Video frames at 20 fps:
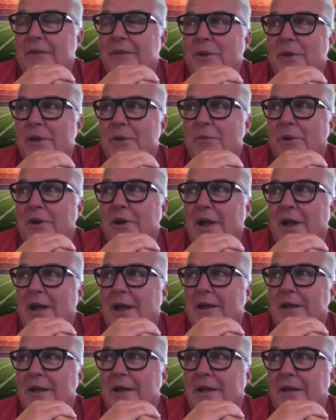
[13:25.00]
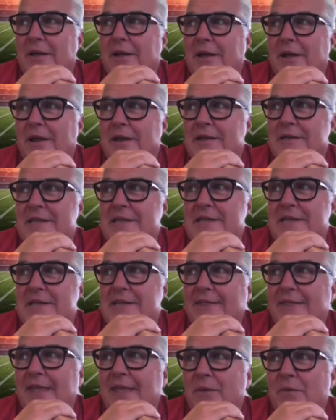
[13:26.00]
We were on an
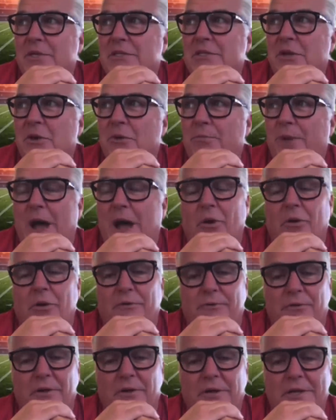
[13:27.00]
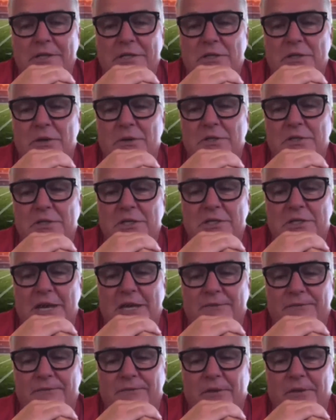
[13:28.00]
attack that was so powerful and so
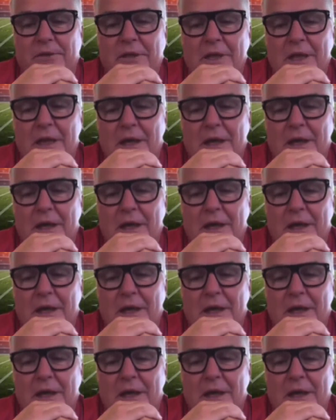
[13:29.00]
successful.